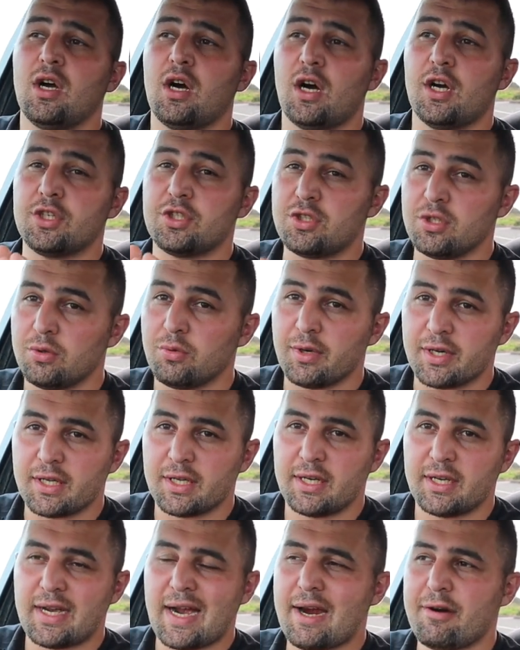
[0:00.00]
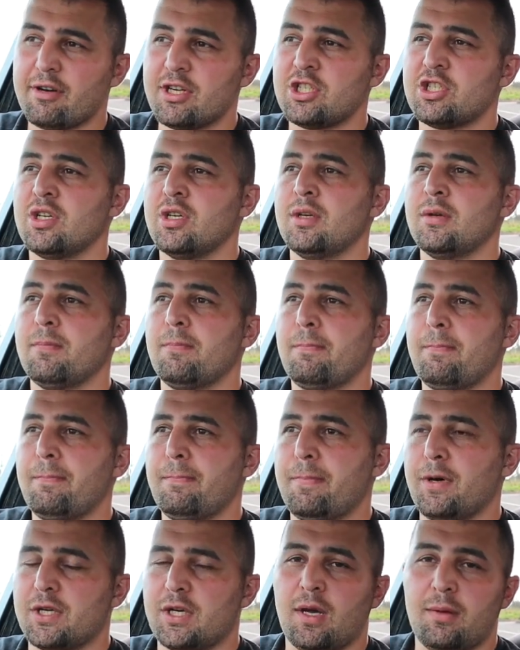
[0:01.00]
I do work in a garage,
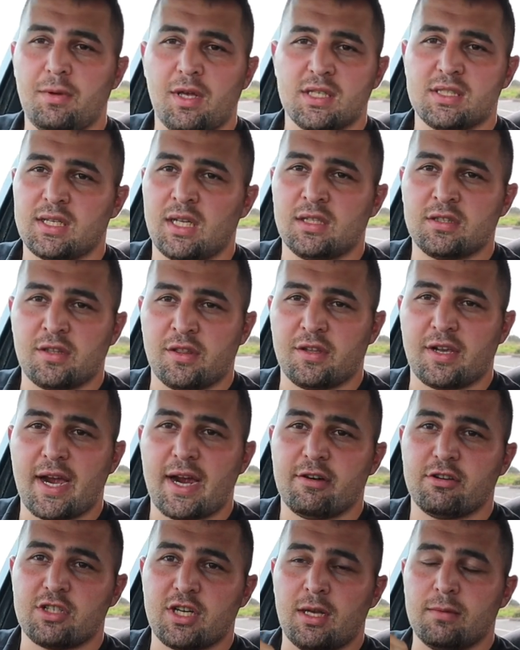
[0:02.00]
but I'm not selling it in the garage.